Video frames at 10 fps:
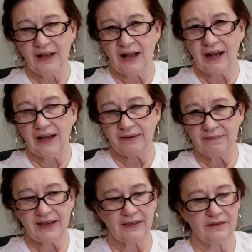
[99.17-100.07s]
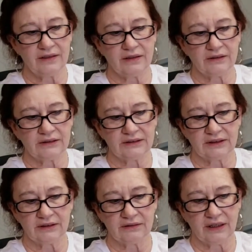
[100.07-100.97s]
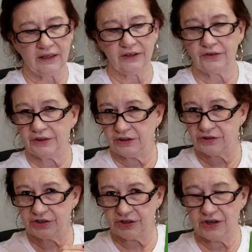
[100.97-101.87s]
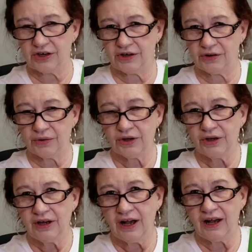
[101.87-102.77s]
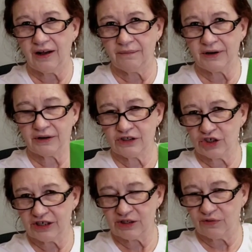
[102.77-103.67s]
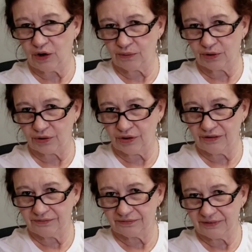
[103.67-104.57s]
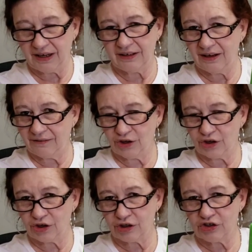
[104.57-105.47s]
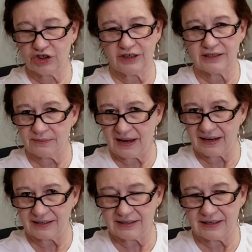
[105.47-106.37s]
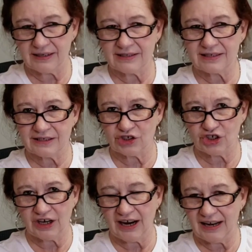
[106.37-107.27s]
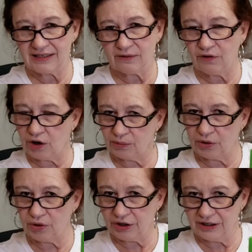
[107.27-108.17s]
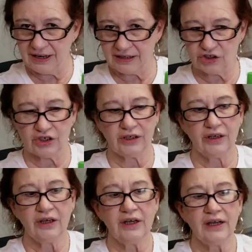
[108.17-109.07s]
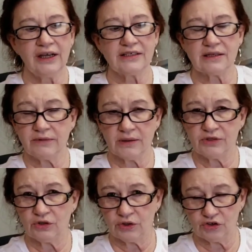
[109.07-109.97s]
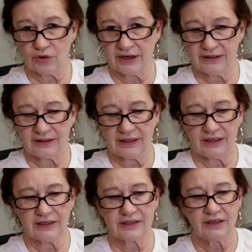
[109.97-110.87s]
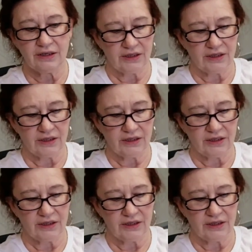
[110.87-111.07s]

I made this 100 years ago. Mary Jane's Farm Girl. I love her. She does magazines and she has a Farm Girl connection. And sometimes you would trade things.